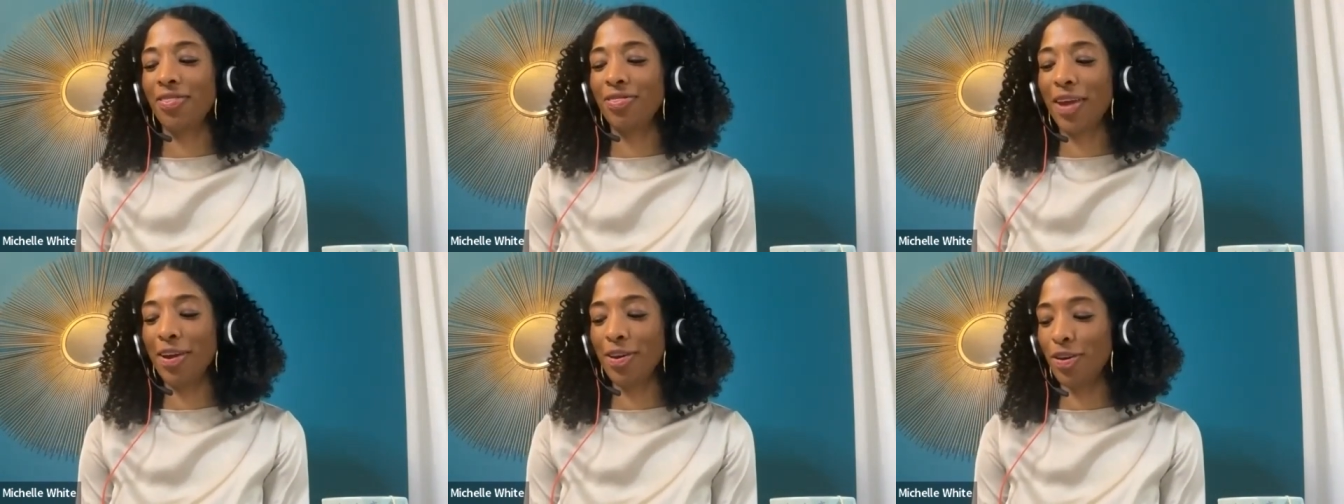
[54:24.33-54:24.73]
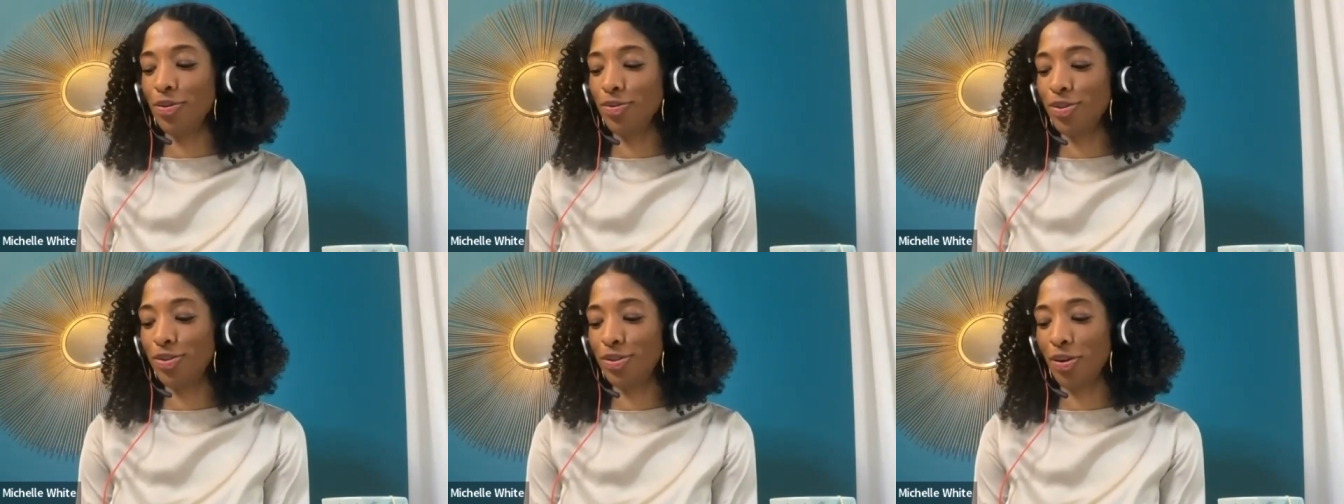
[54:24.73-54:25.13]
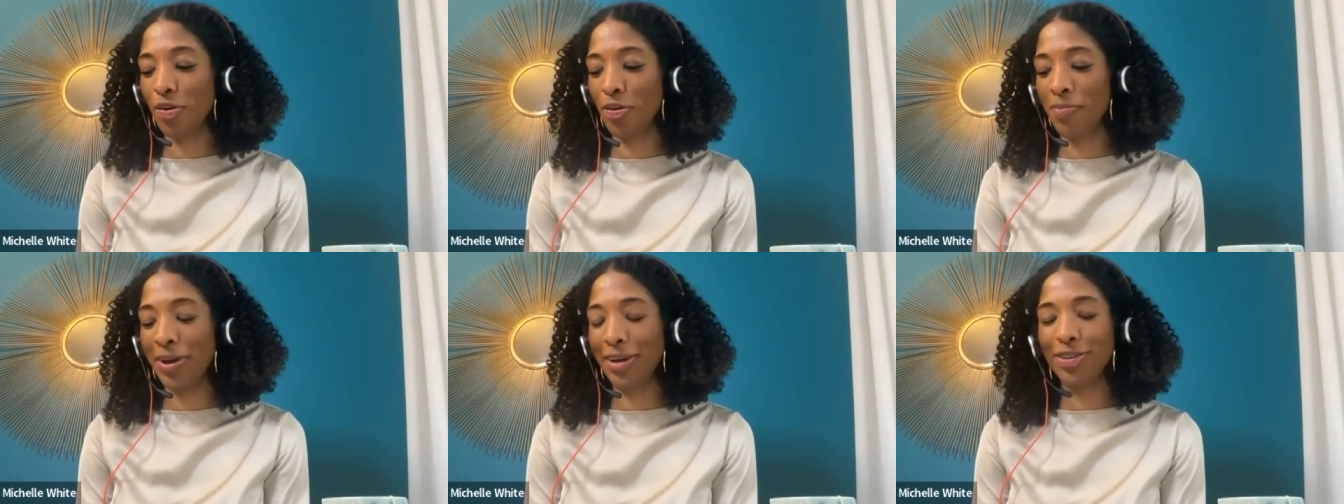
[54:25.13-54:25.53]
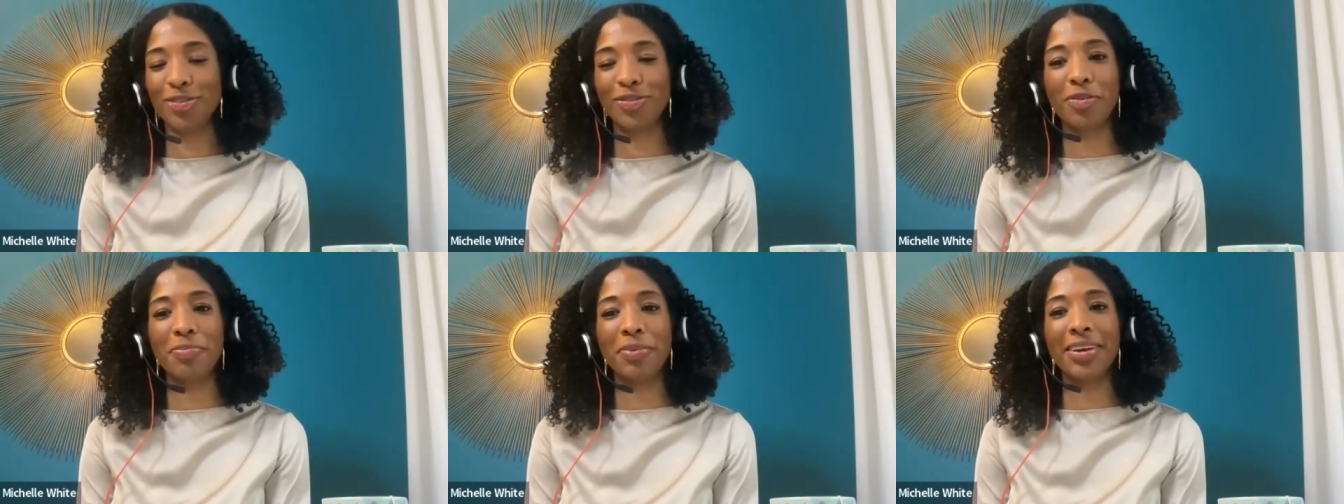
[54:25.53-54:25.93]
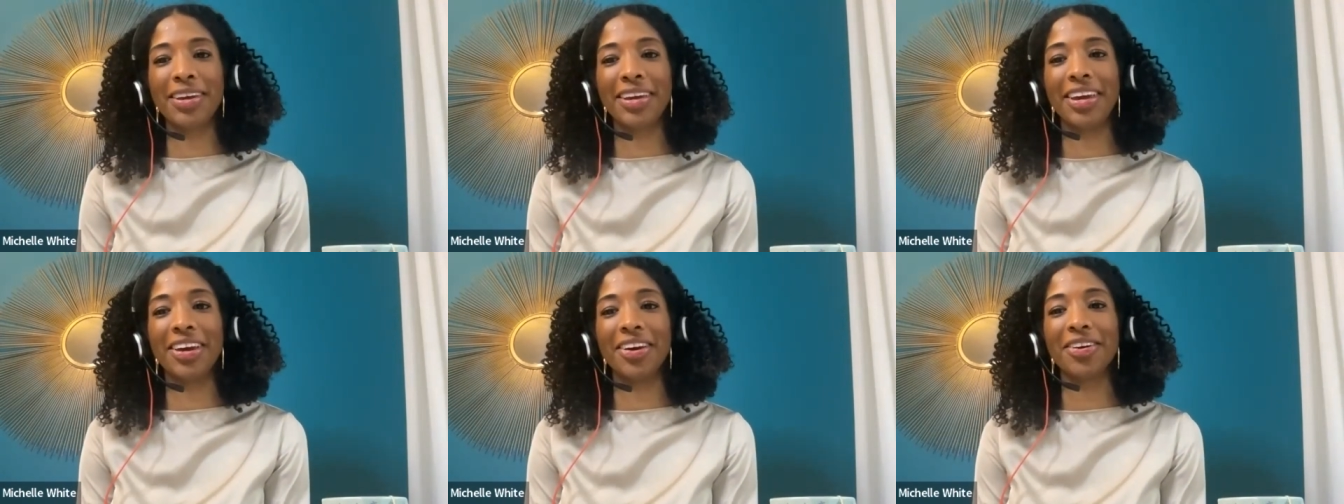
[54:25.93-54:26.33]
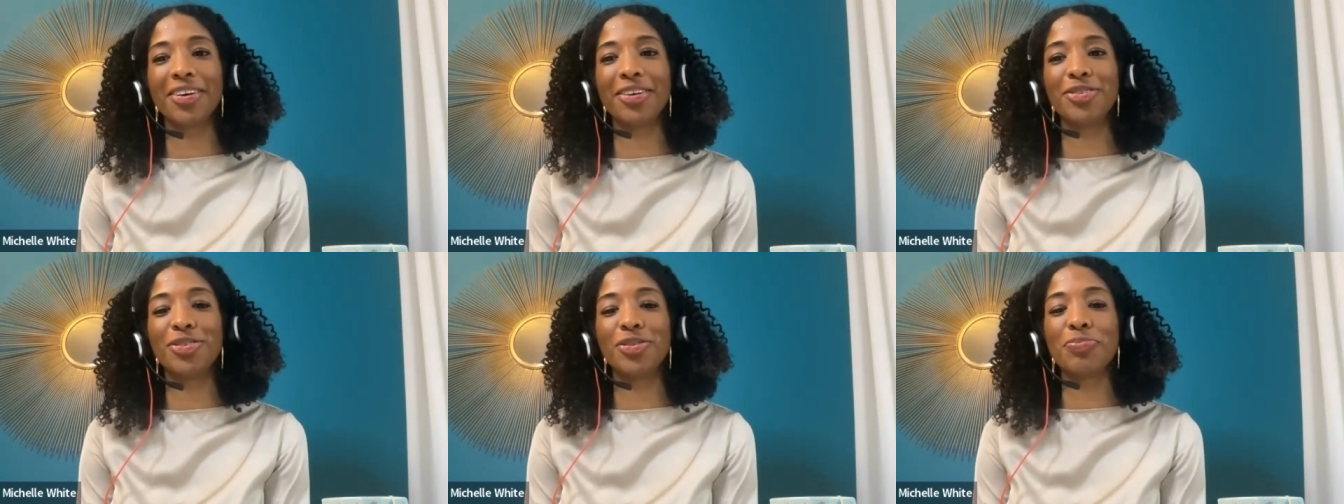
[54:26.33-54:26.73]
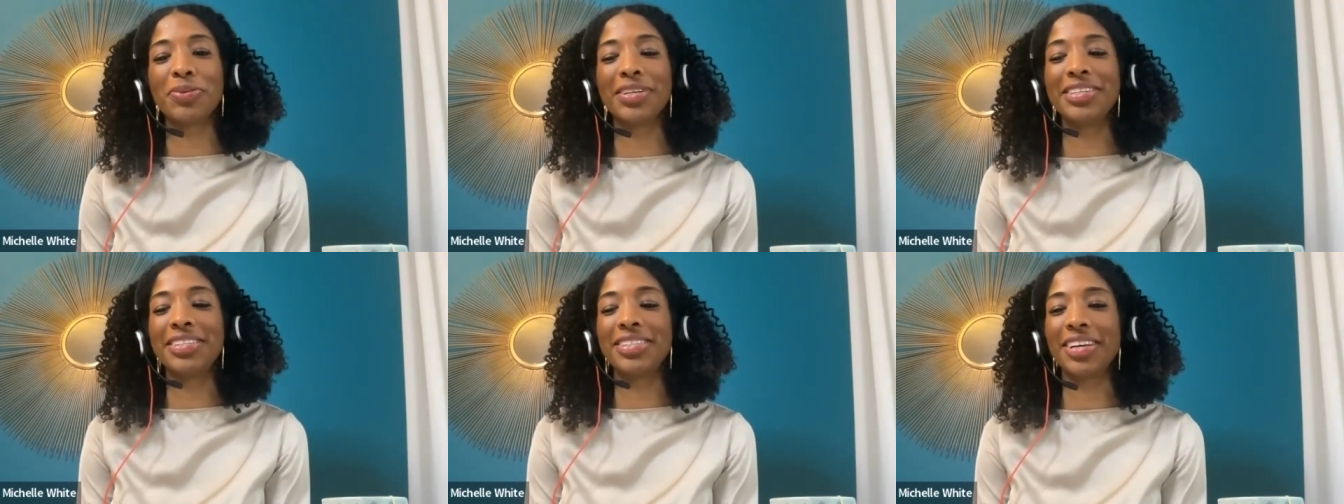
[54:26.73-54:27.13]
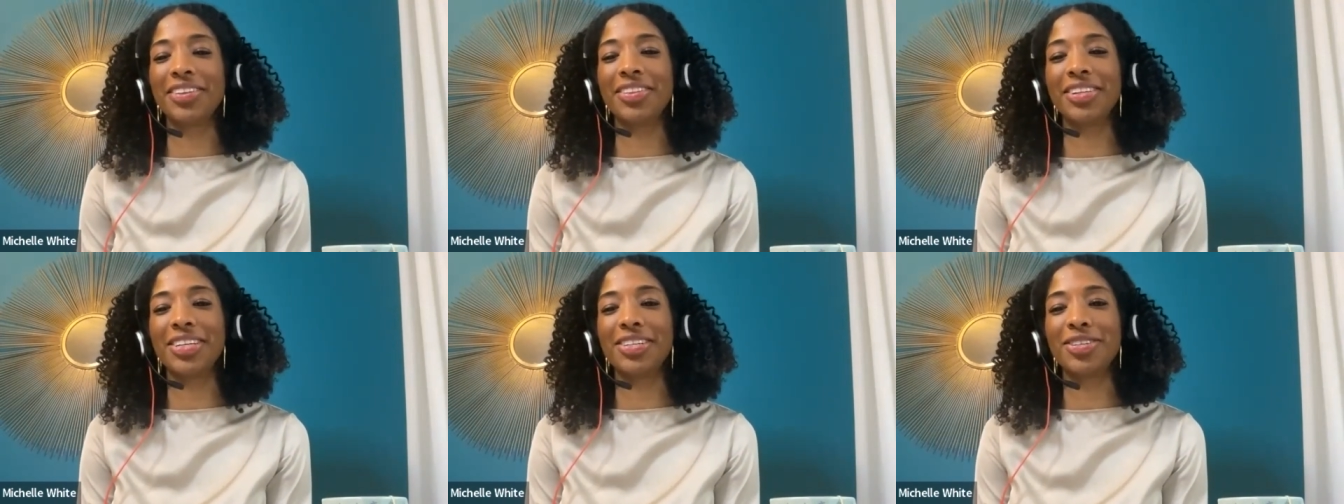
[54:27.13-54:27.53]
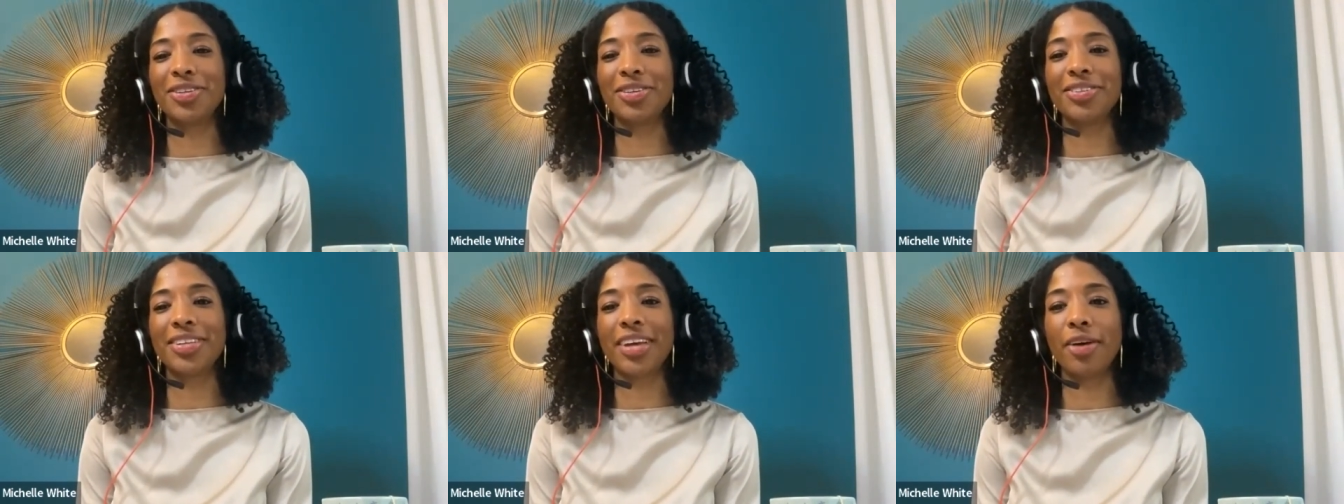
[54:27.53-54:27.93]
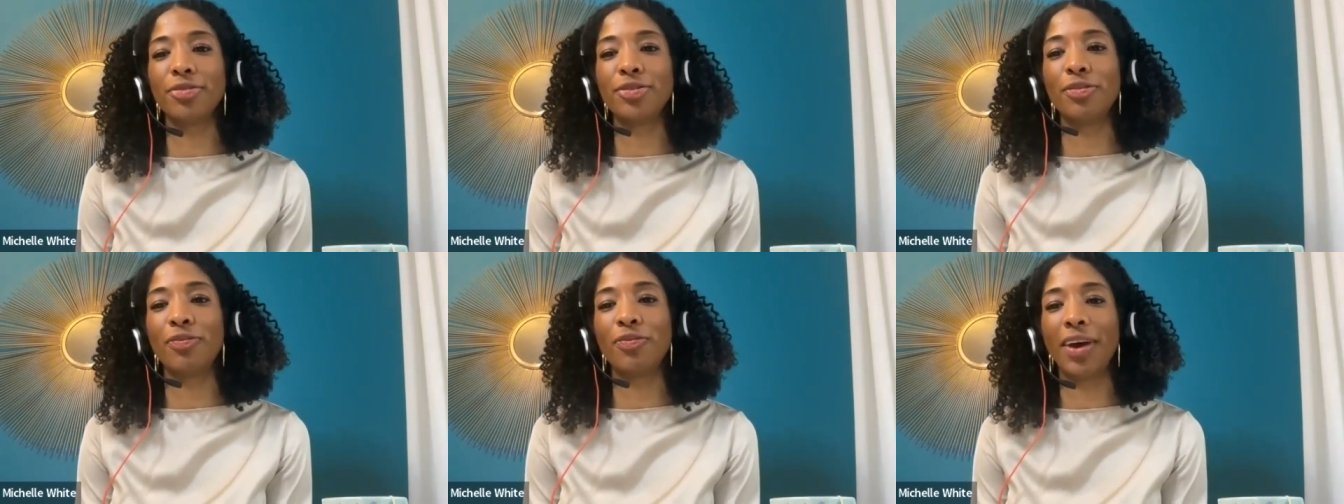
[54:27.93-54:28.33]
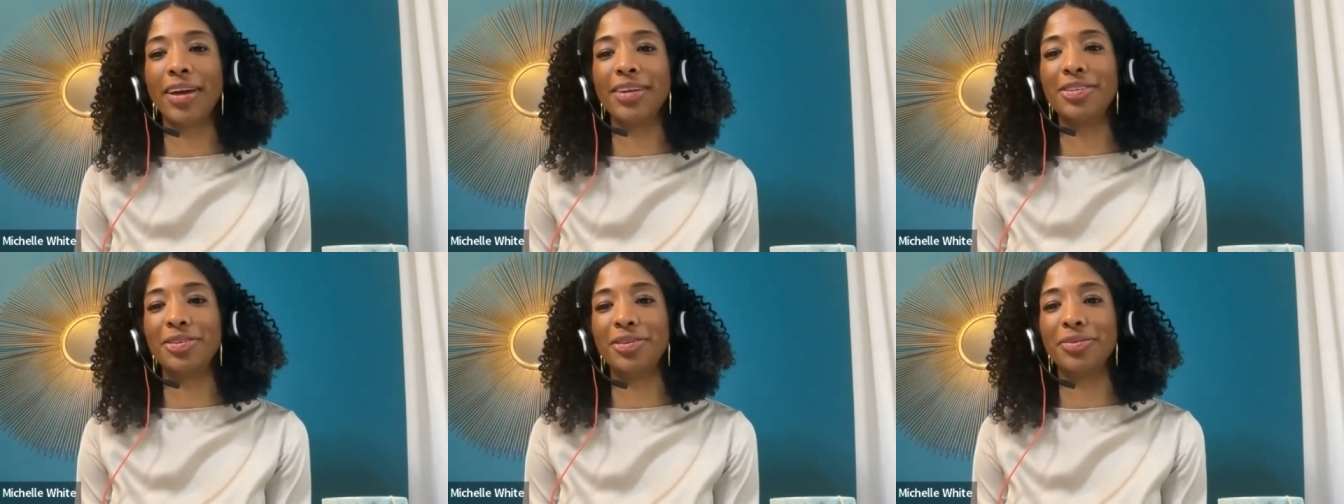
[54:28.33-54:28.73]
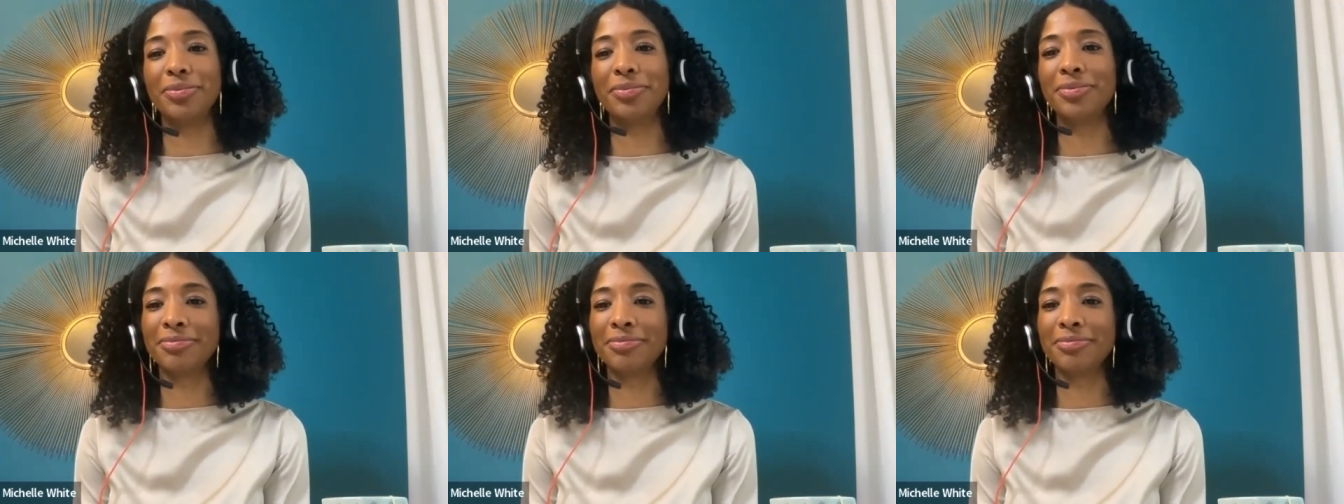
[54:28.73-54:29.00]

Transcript: Thank you so much for being here. Could you please tell the listeners how to find you?